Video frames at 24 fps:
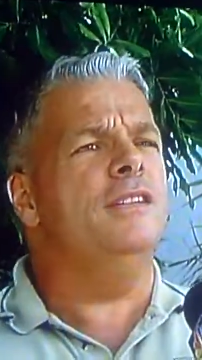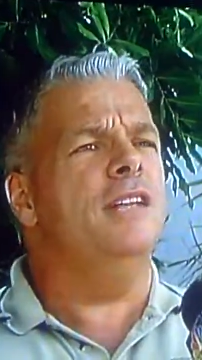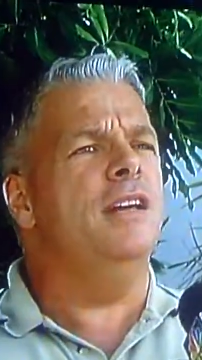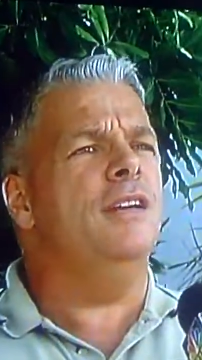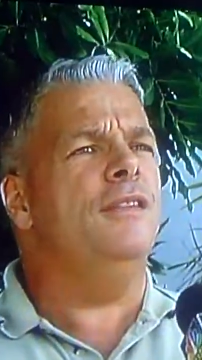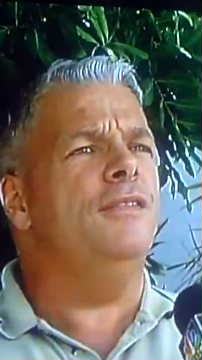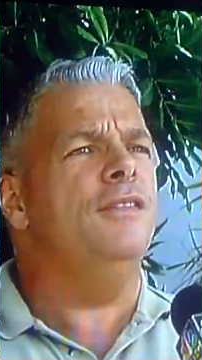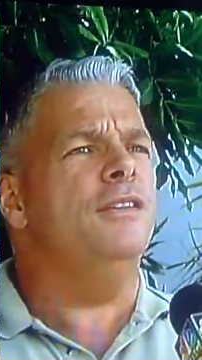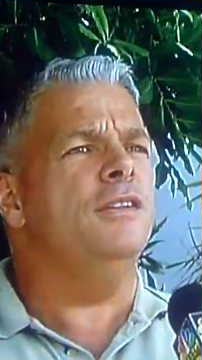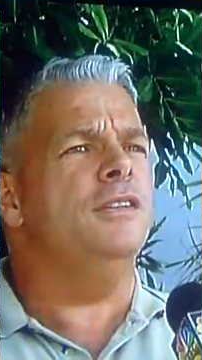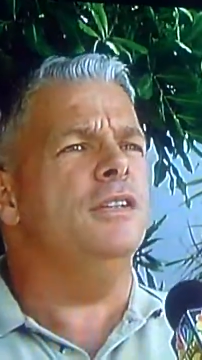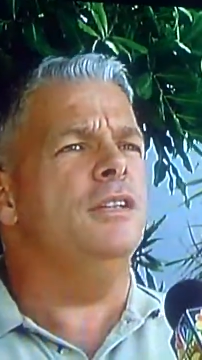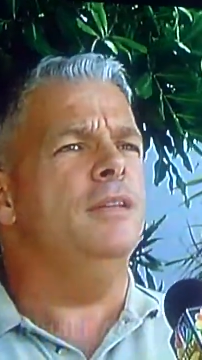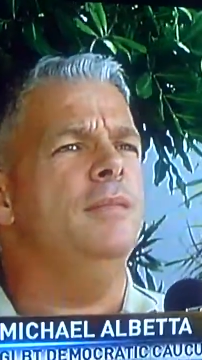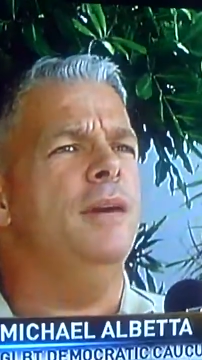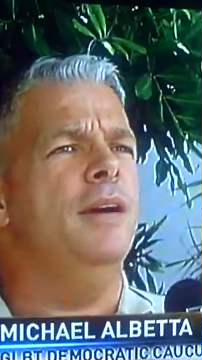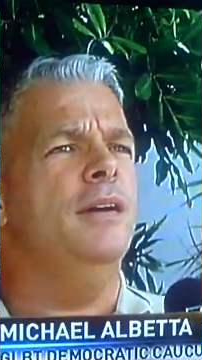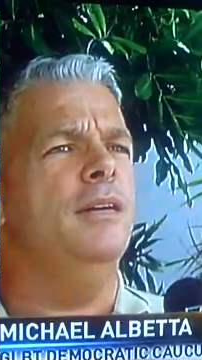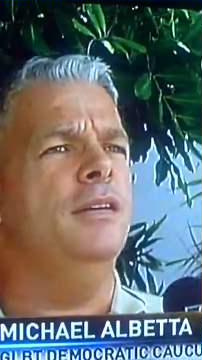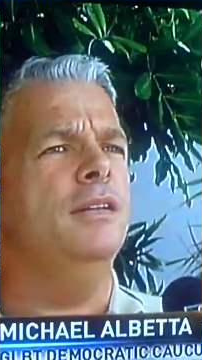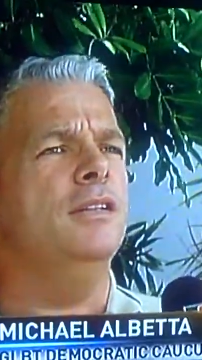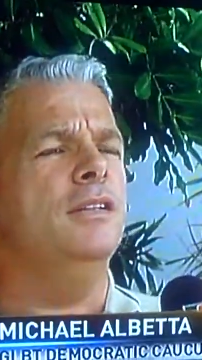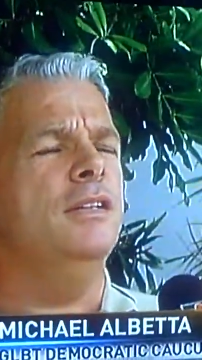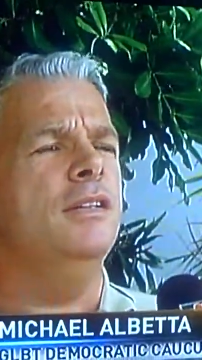not officially
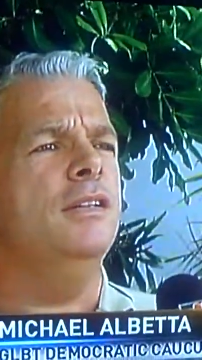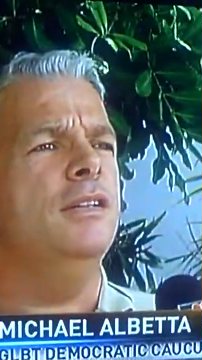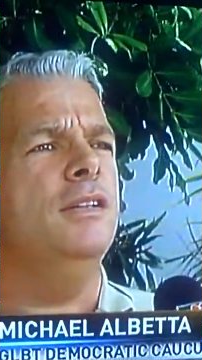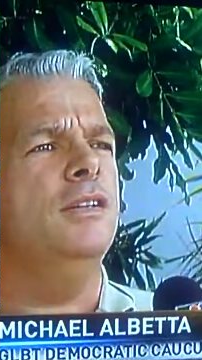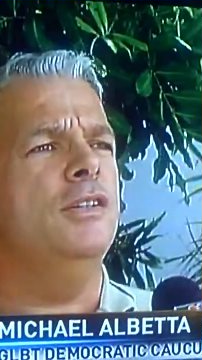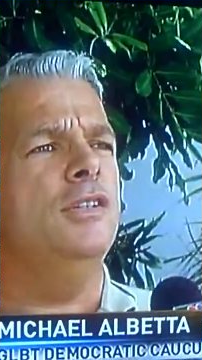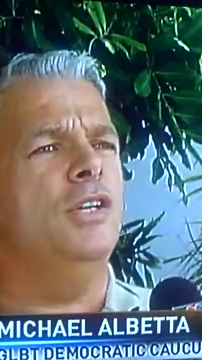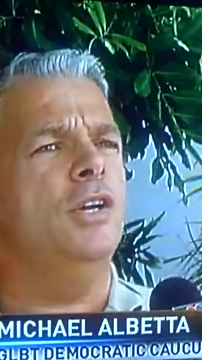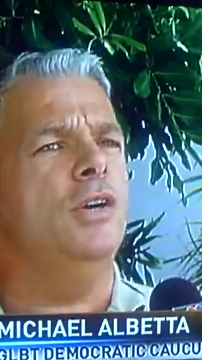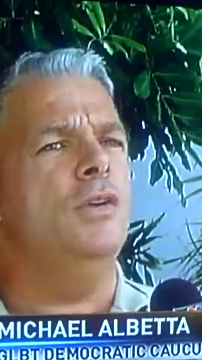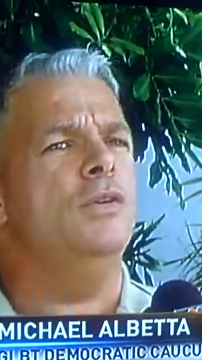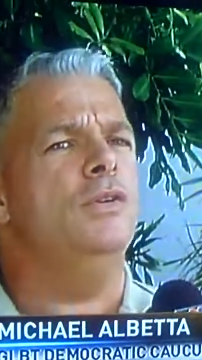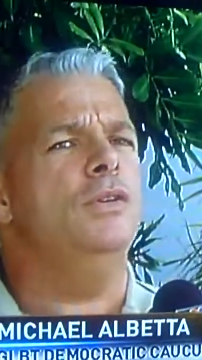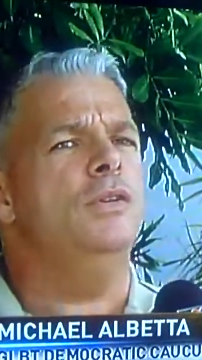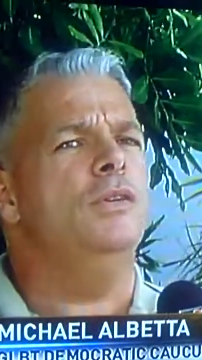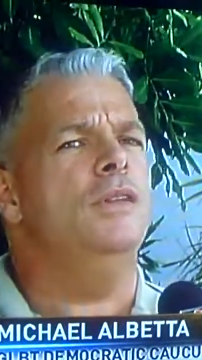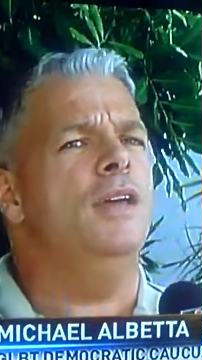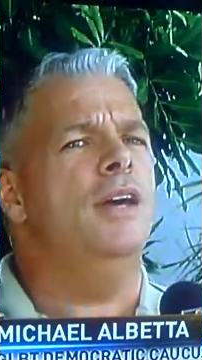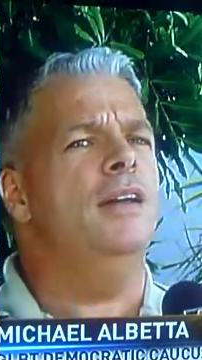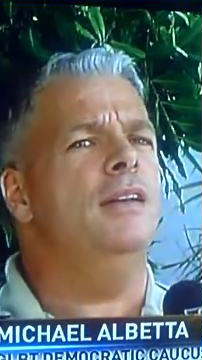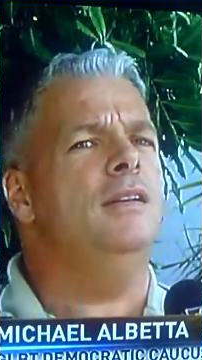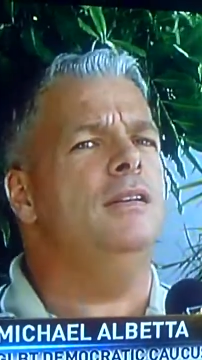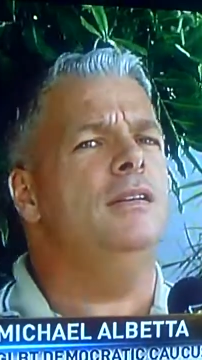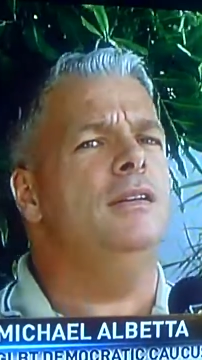marriage, it, shows you
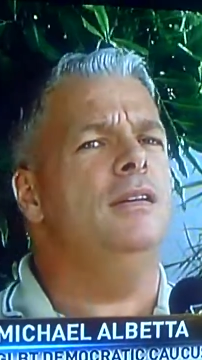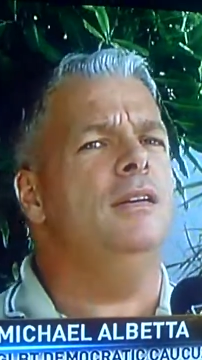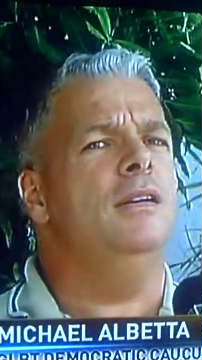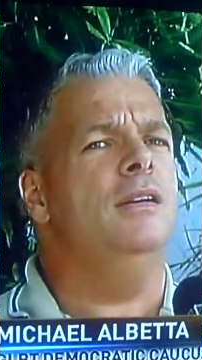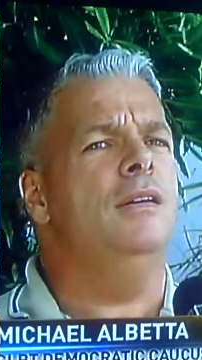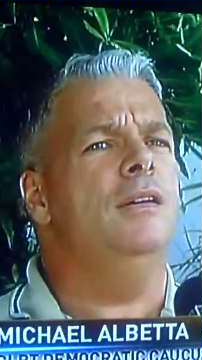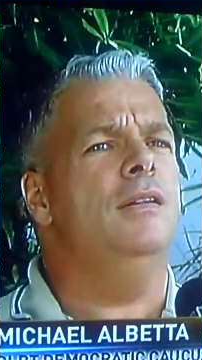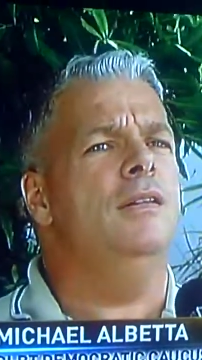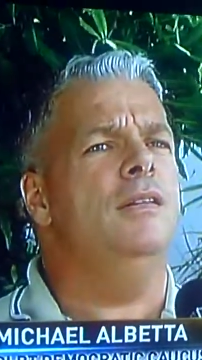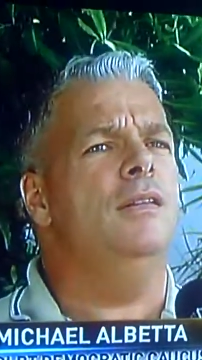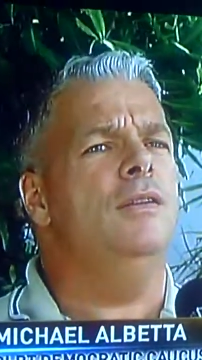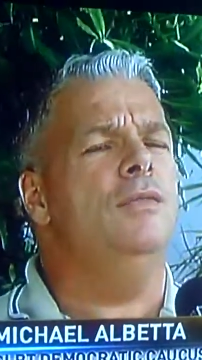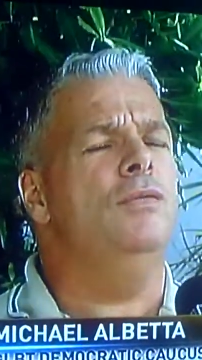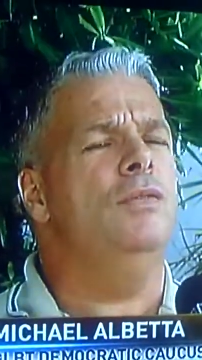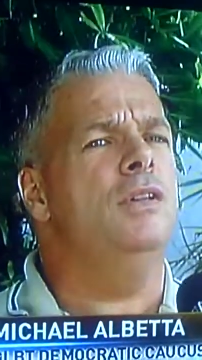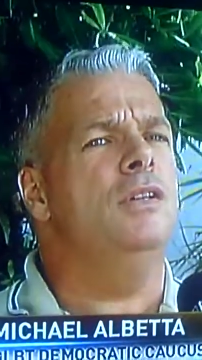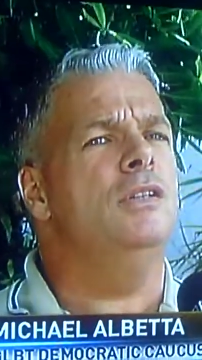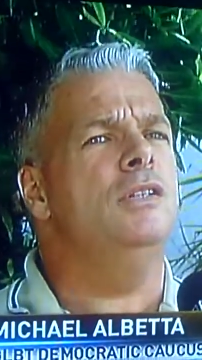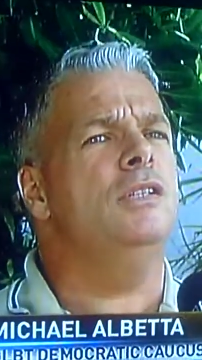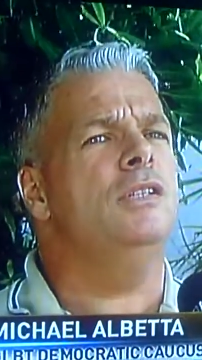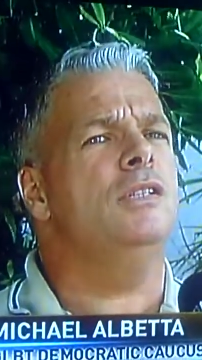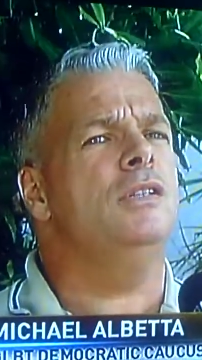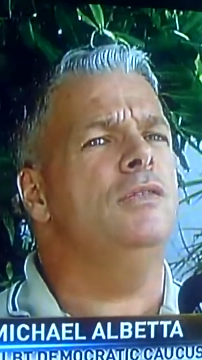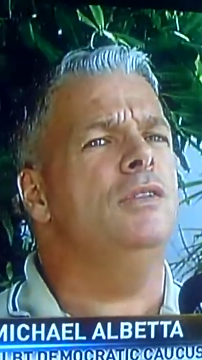that uh, the
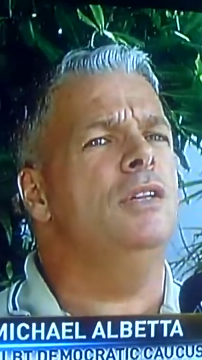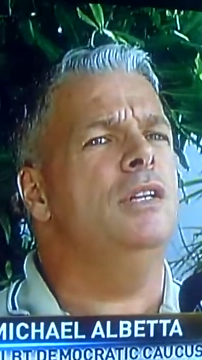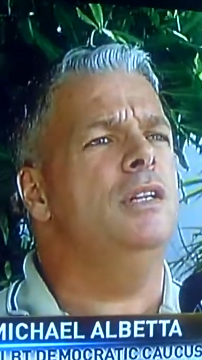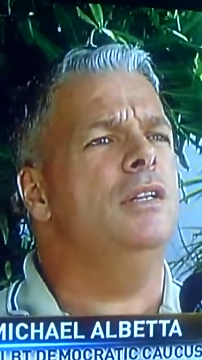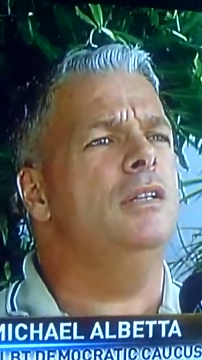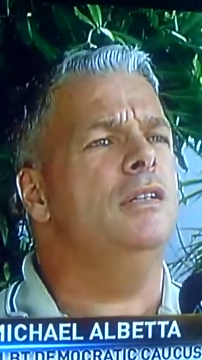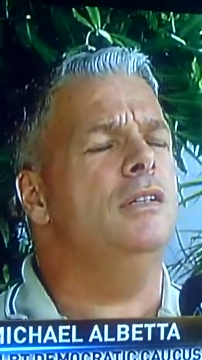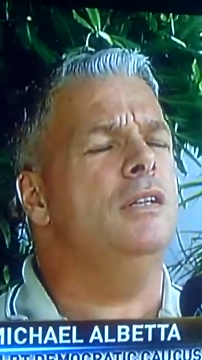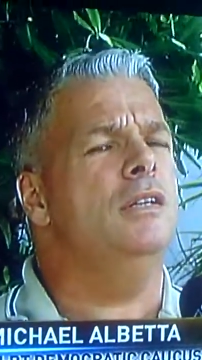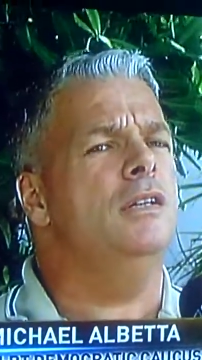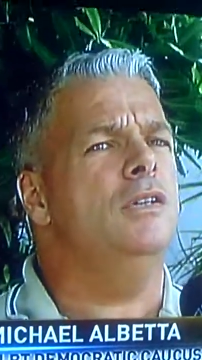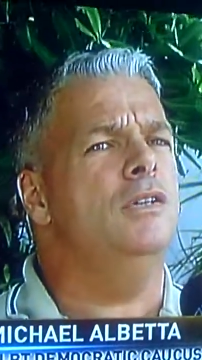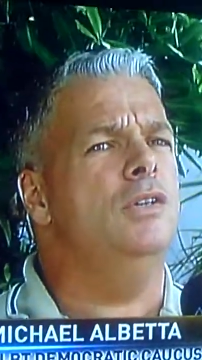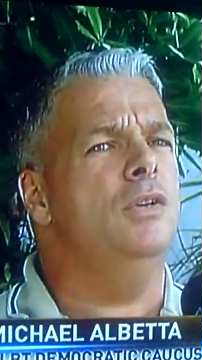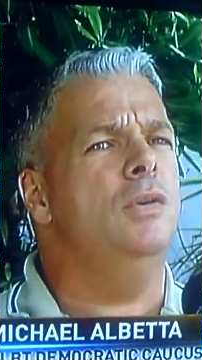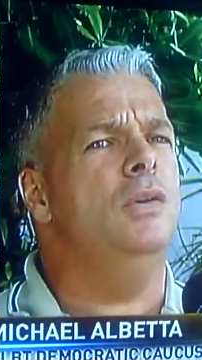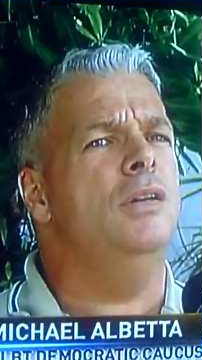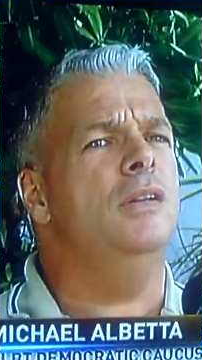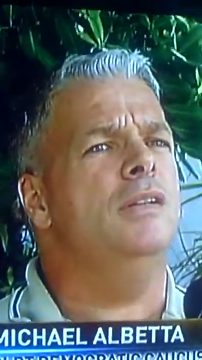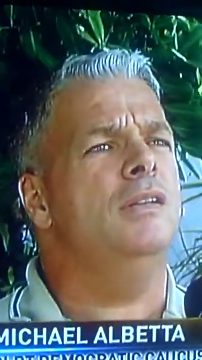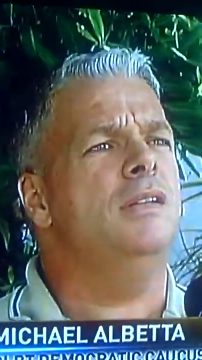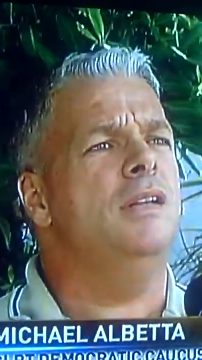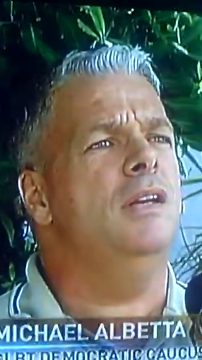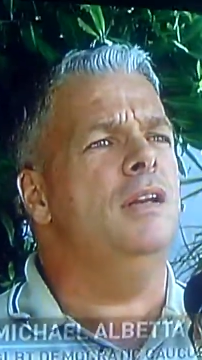religious communities do
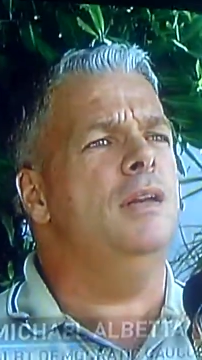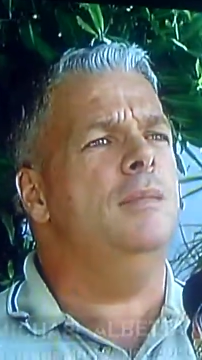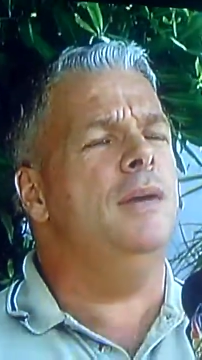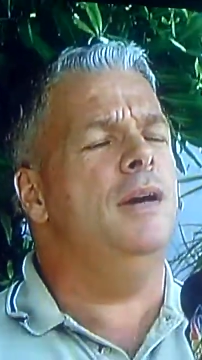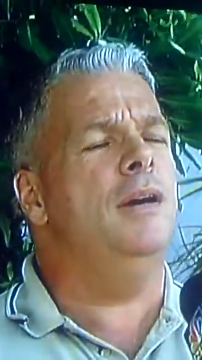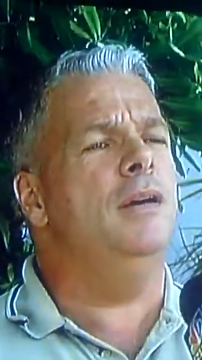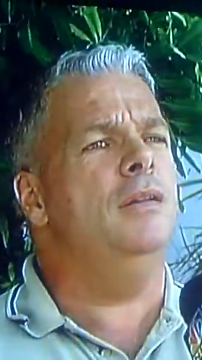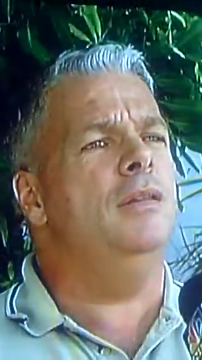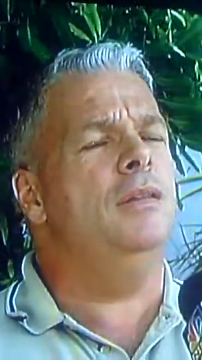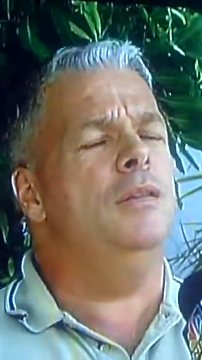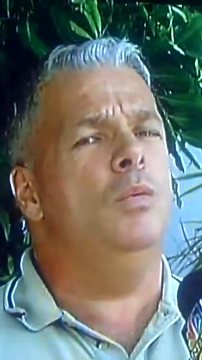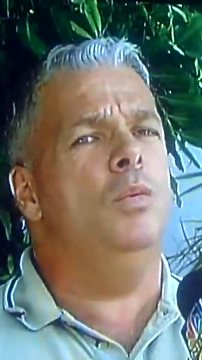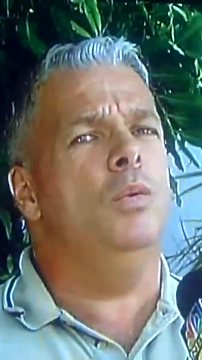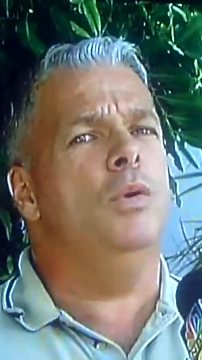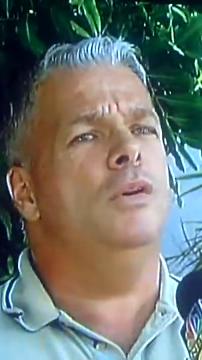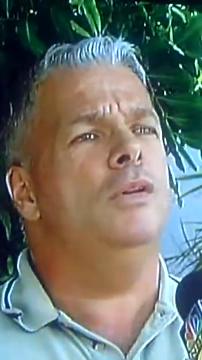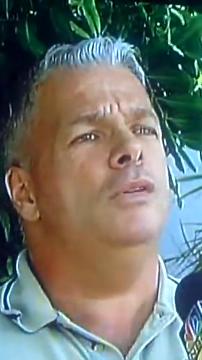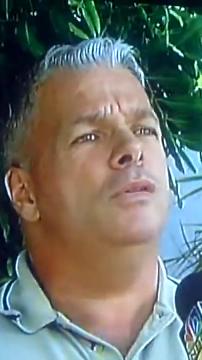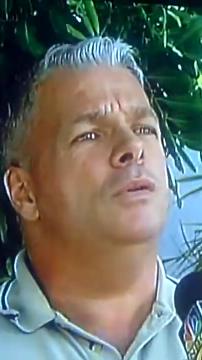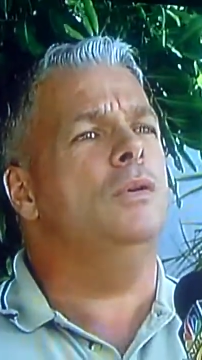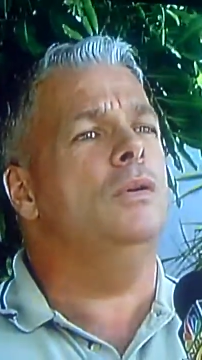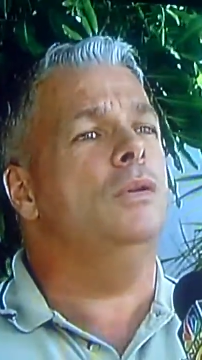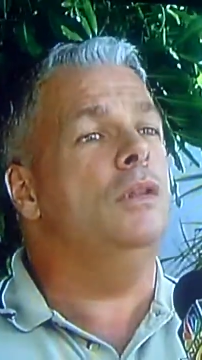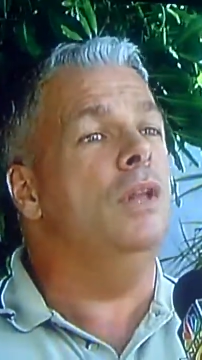understand about it. the word is
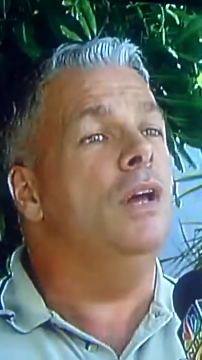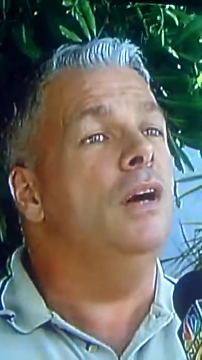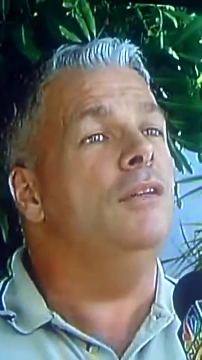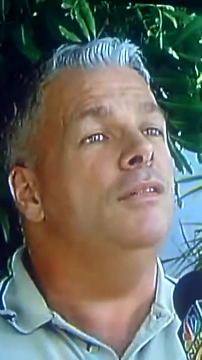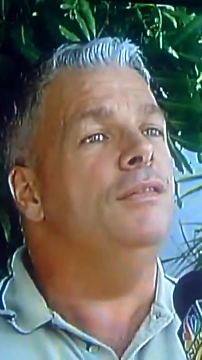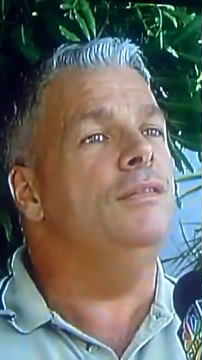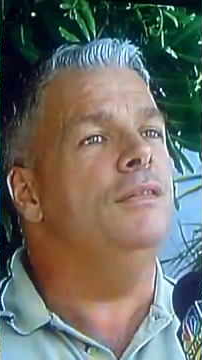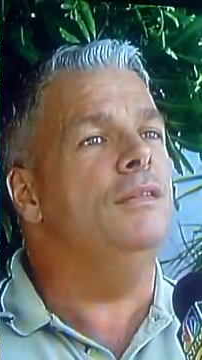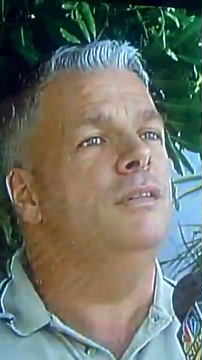called love.